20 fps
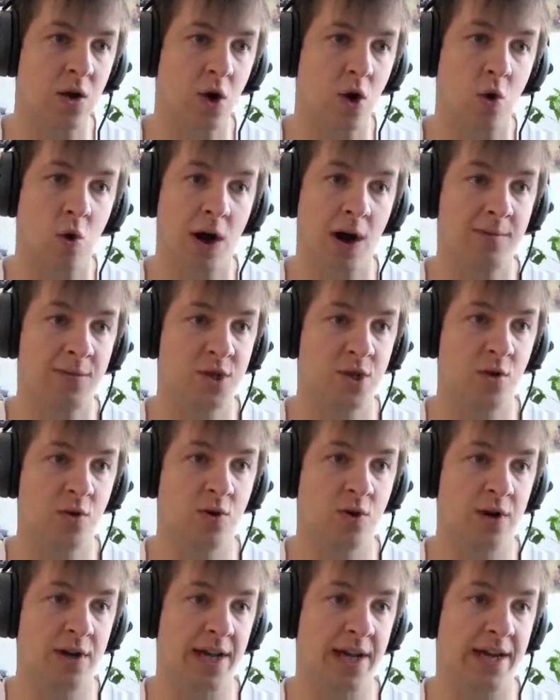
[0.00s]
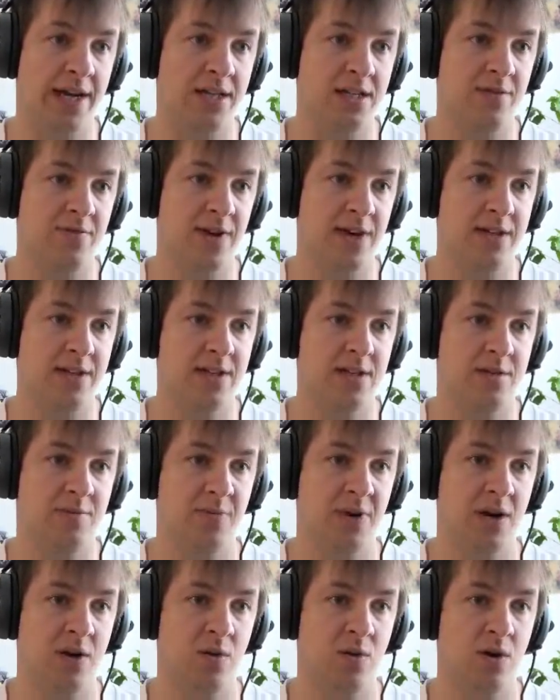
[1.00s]
Oh, I'm so gonna activate this
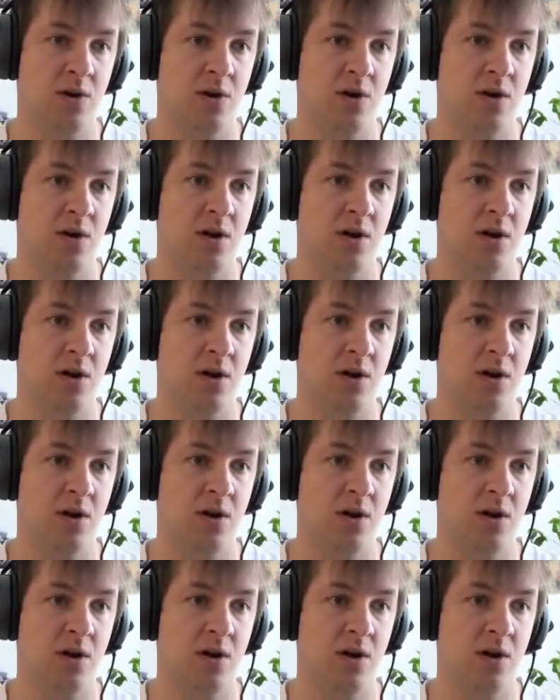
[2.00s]
power.